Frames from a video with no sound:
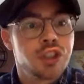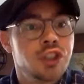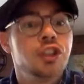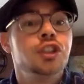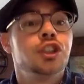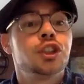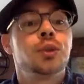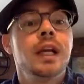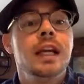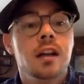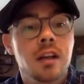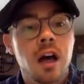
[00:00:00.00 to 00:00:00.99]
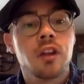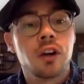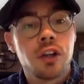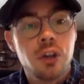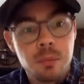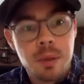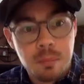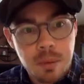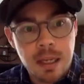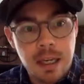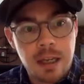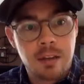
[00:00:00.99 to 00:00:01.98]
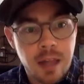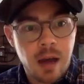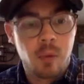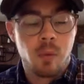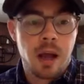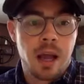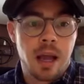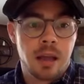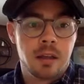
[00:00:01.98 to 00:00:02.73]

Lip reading: shouldn't treat another human being that way.